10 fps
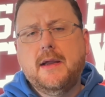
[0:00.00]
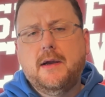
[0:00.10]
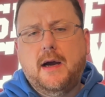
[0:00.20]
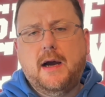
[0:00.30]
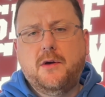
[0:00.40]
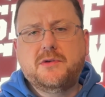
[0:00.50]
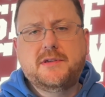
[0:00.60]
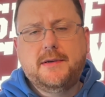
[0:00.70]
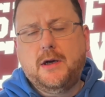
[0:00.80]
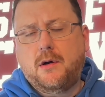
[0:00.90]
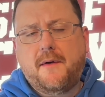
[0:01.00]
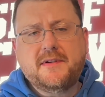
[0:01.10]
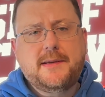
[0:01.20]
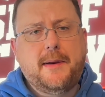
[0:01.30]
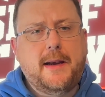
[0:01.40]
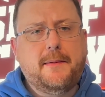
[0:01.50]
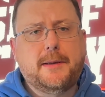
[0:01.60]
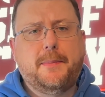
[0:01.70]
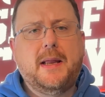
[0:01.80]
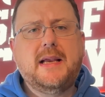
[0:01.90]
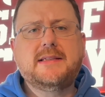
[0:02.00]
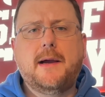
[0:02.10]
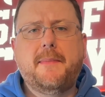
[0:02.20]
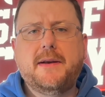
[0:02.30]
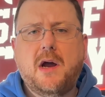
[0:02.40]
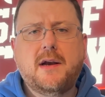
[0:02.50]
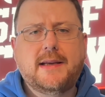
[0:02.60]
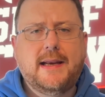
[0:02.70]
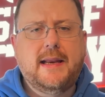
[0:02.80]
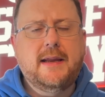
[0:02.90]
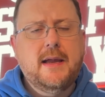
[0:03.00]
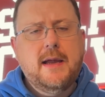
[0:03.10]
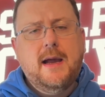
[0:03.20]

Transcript: uh, who's, you know, obviously been able to play some but not getting